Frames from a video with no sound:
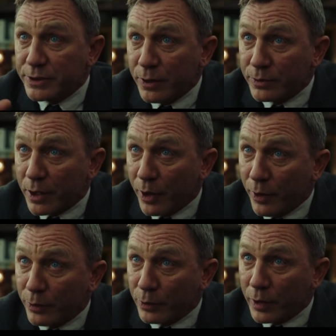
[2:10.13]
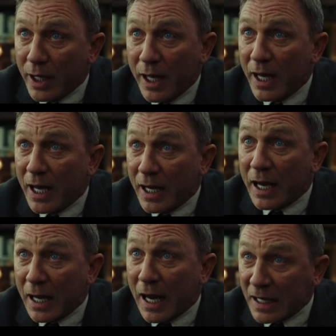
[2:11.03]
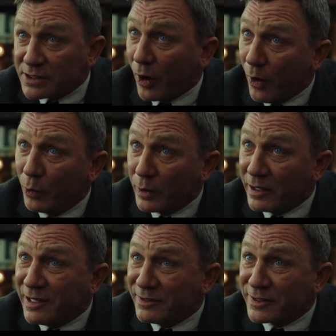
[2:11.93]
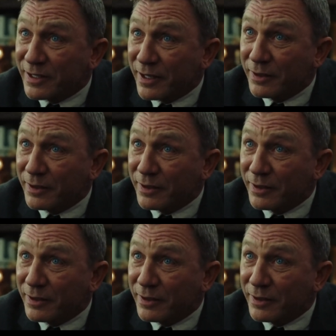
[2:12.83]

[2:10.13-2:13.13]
the donut hole has a hole in its